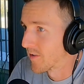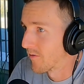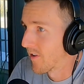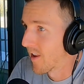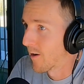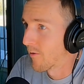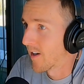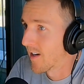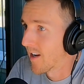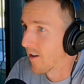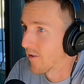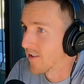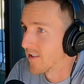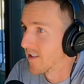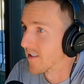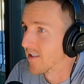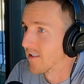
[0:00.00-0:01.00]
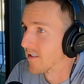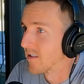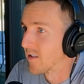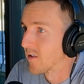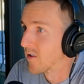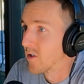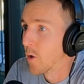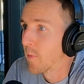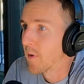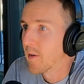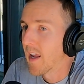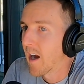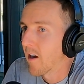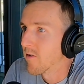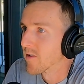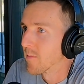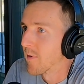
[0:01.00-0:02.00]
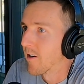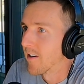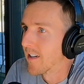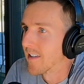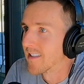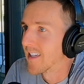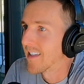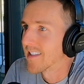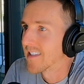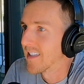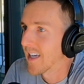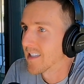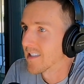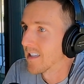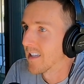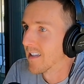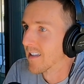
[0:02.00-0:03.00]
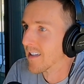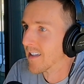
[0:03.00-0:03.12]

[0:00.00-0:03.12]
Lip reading: for that right now, because it's just, nobody cares about it. It's not sexy.